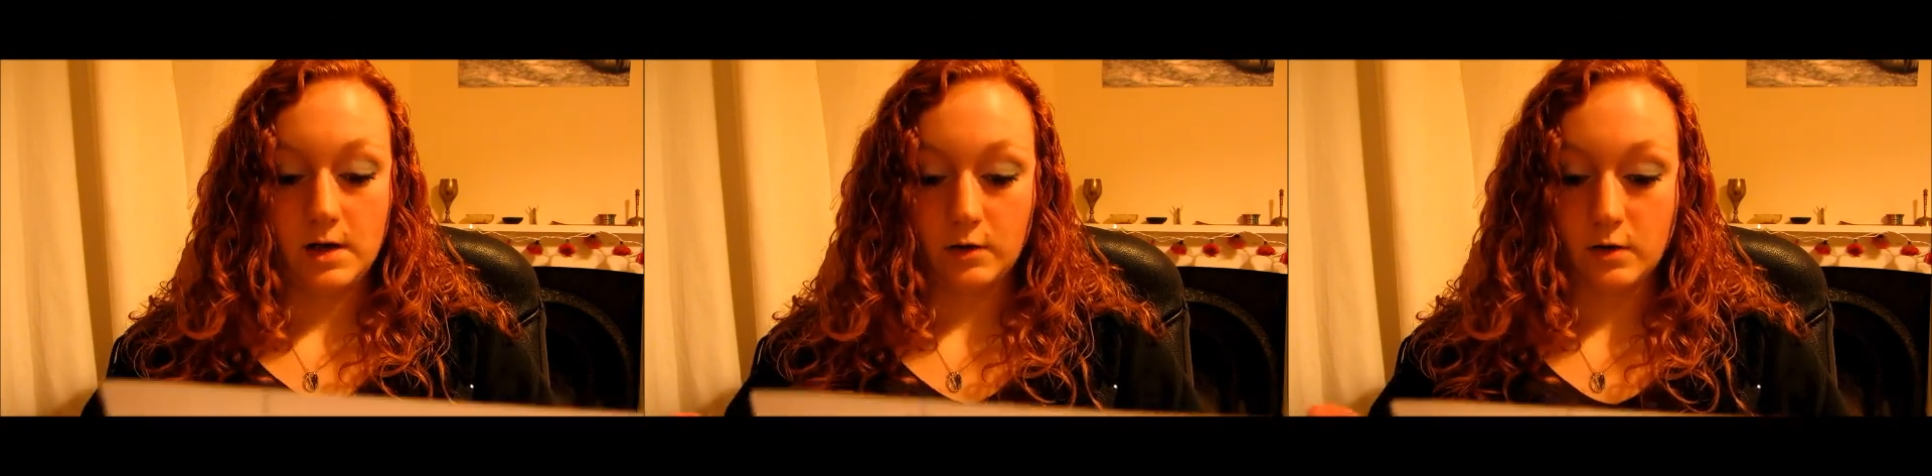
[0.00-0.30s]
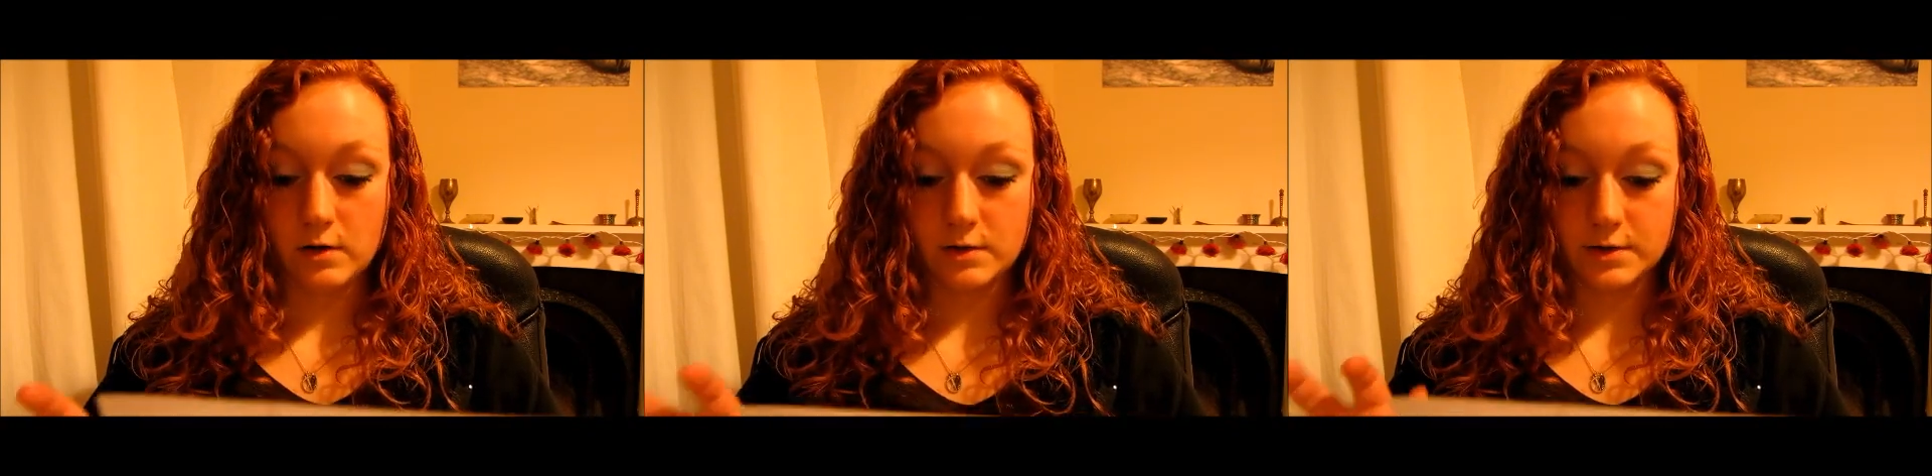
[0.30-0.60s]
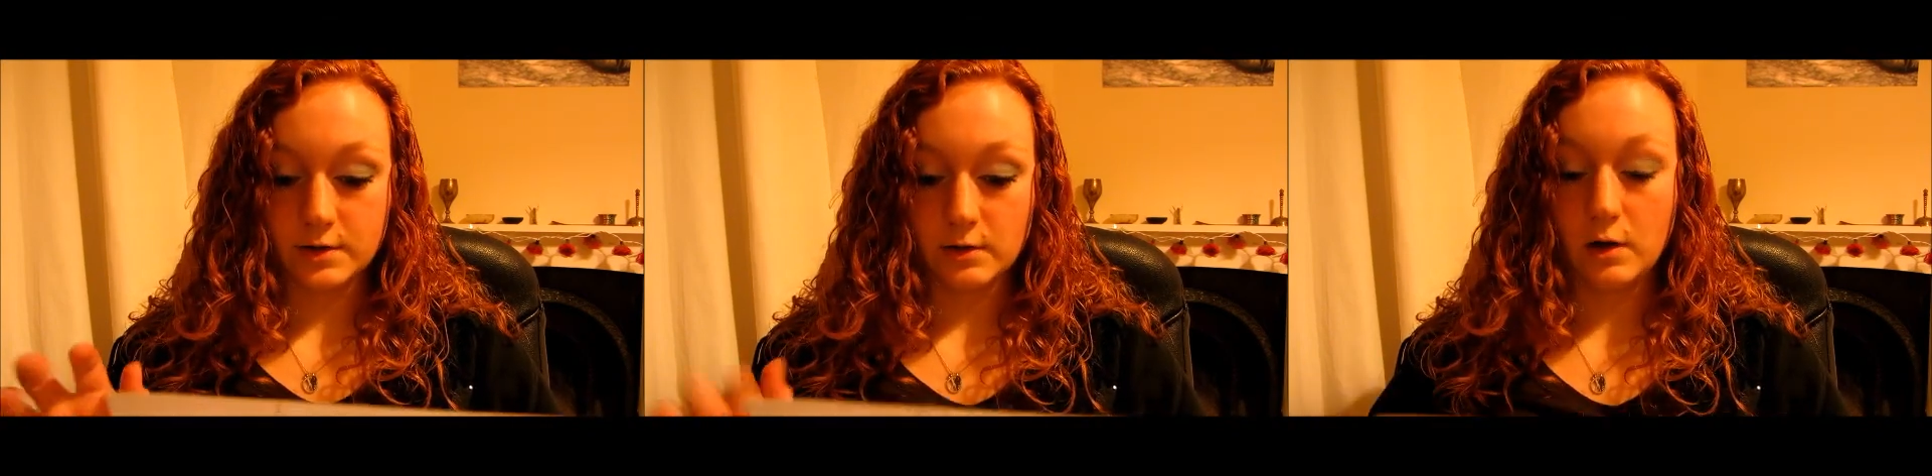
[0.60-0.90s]
and
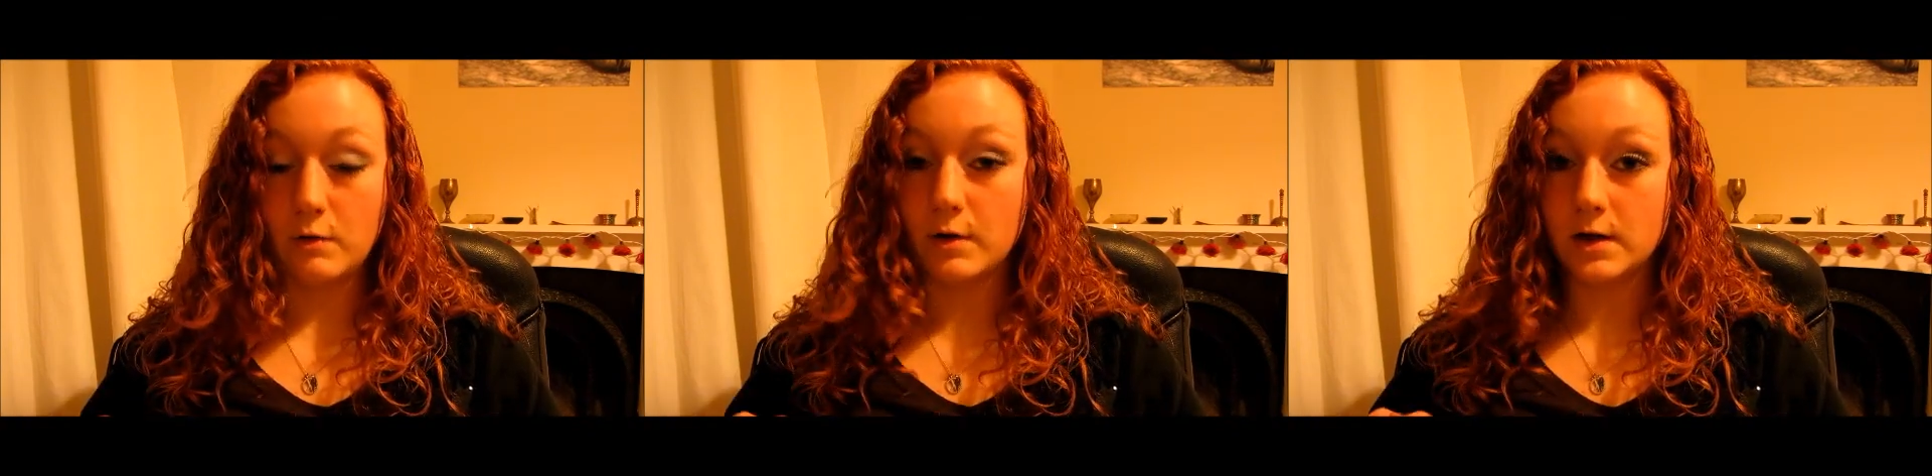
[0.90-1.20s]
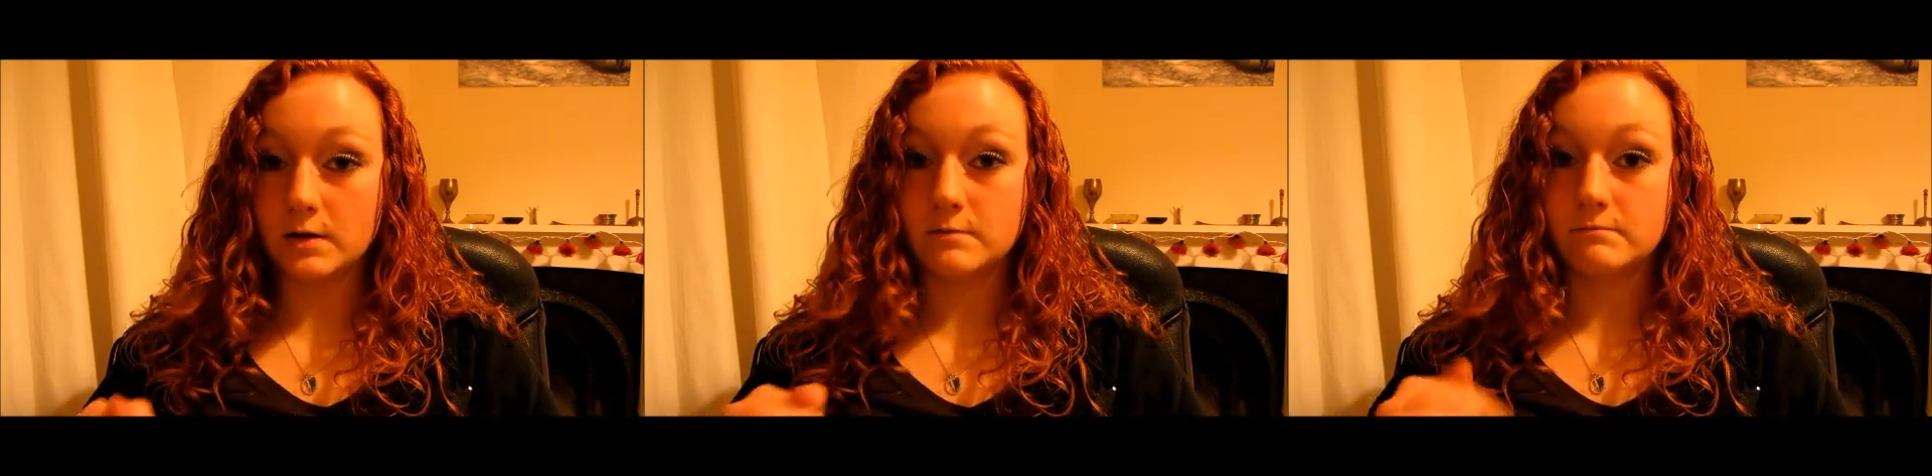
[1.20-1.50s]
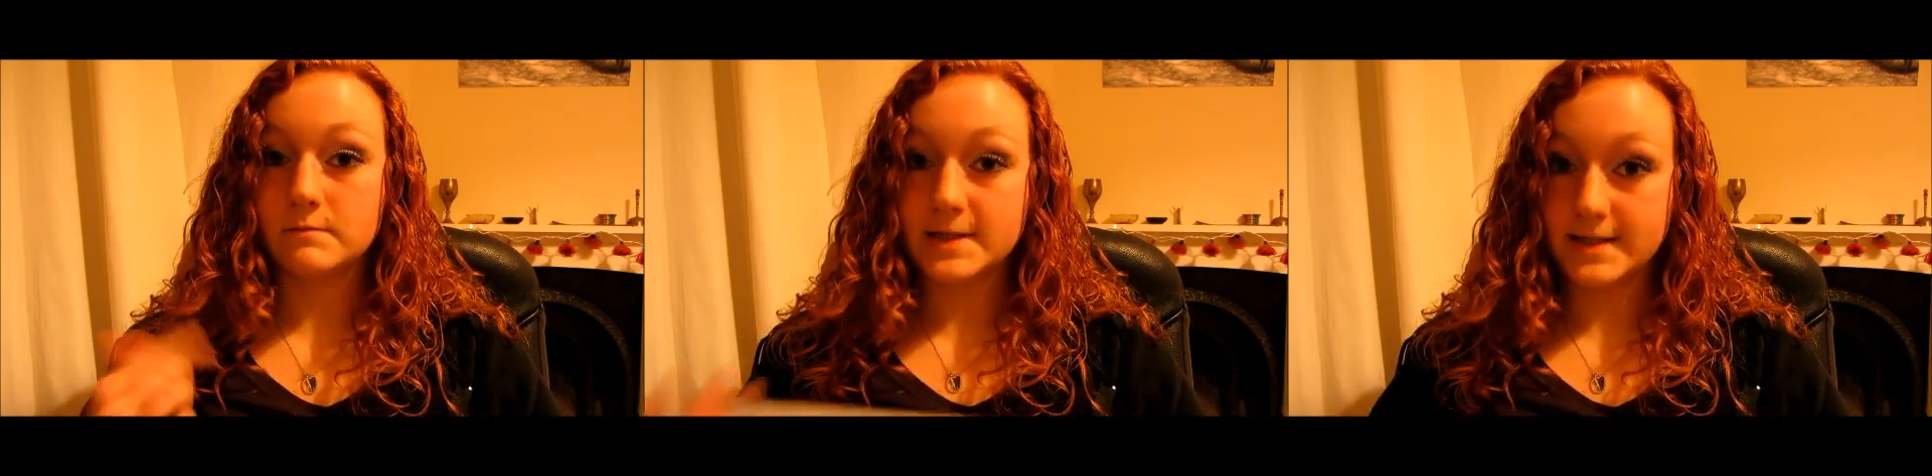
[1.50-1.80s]
cause lower
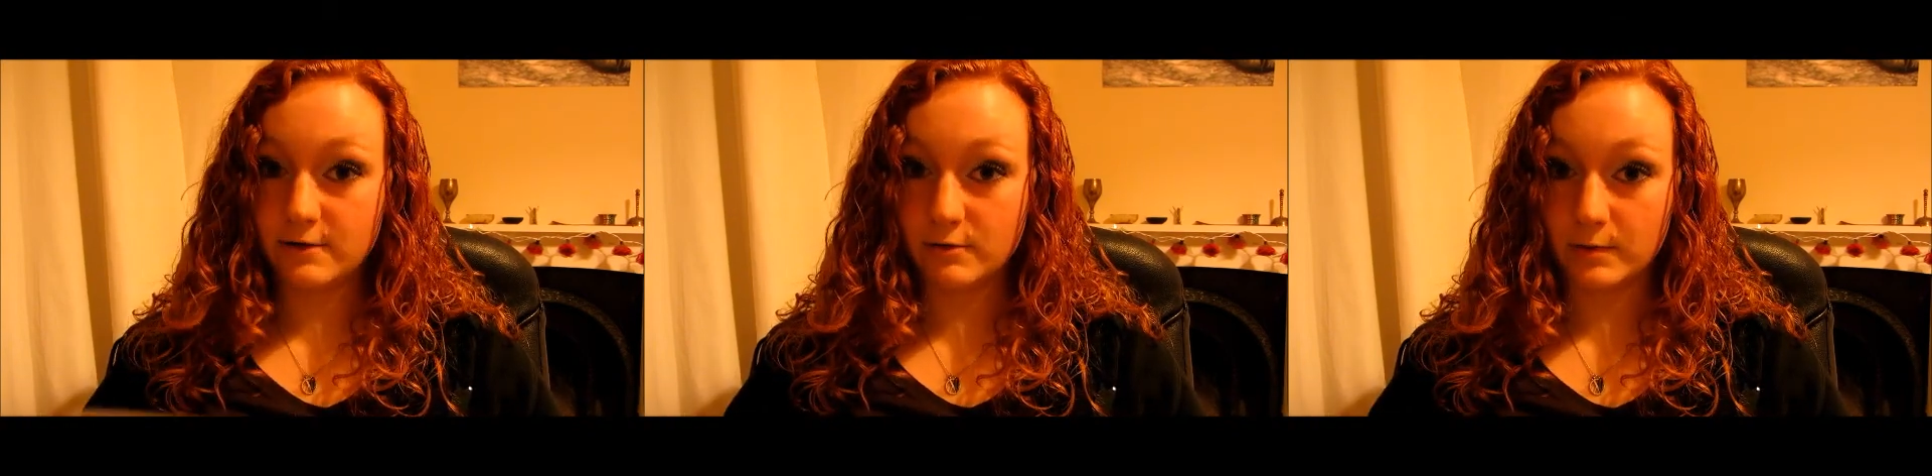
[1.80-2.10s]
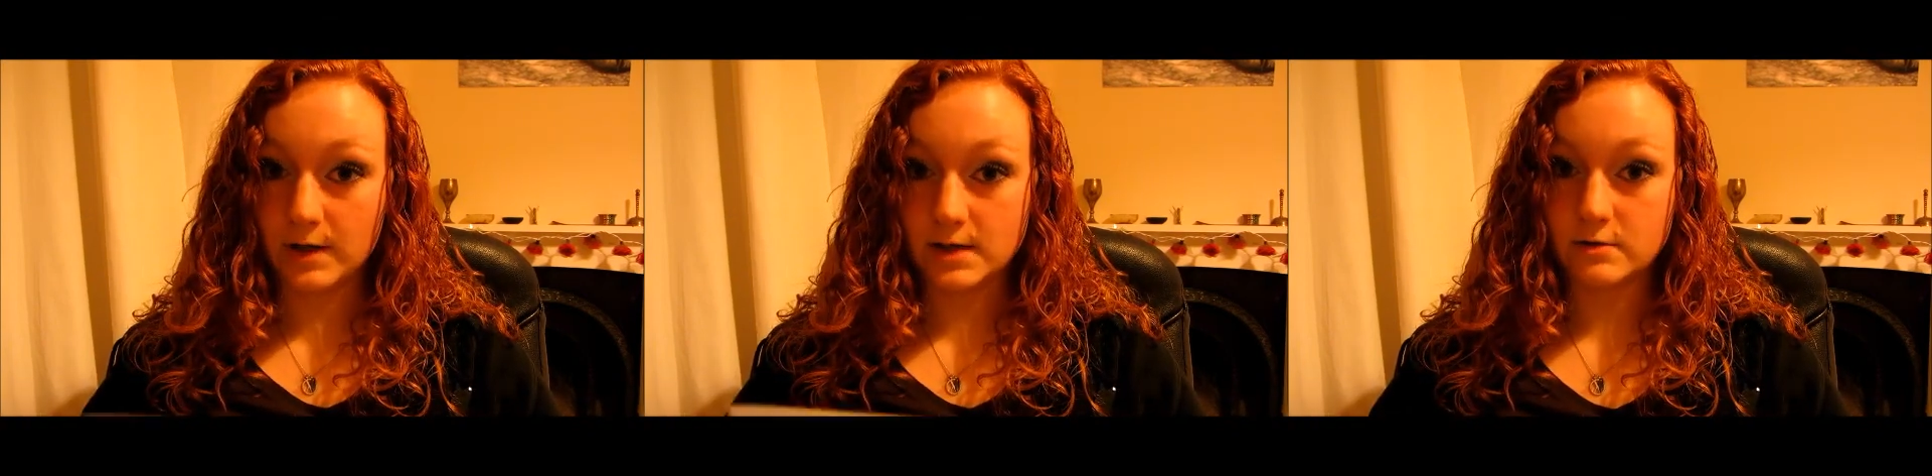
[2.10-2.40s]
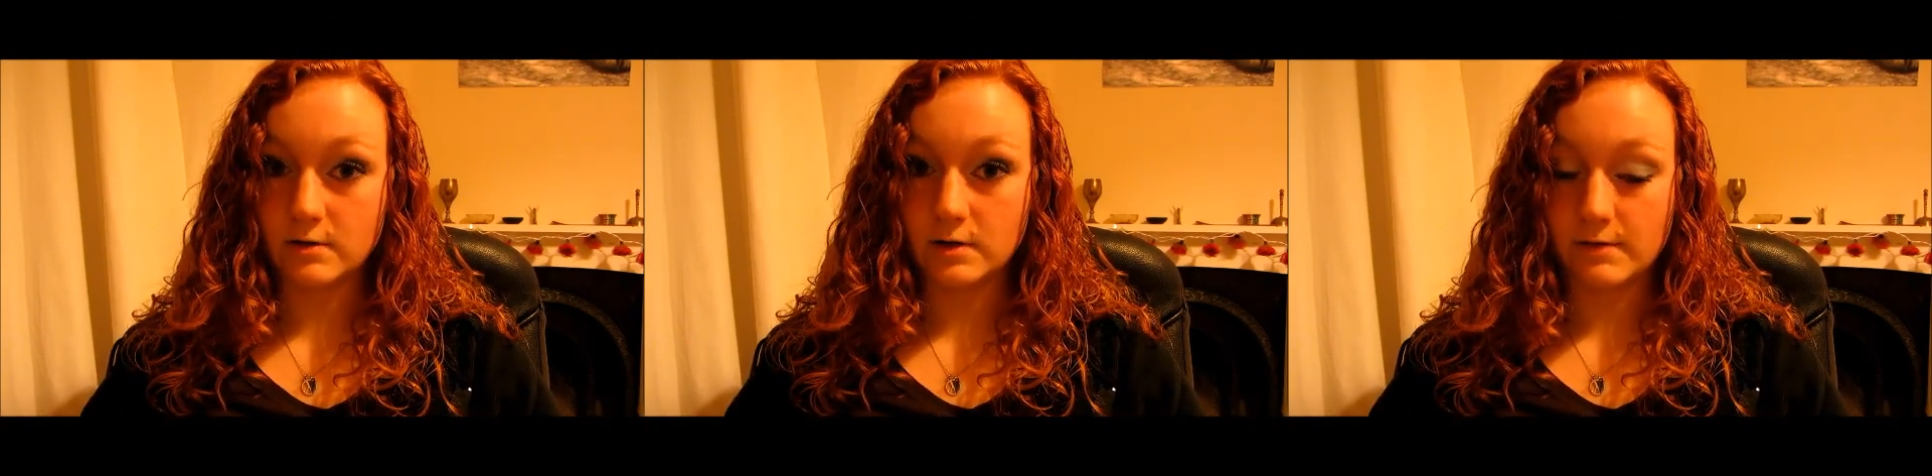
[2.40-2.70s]
serum cholesterol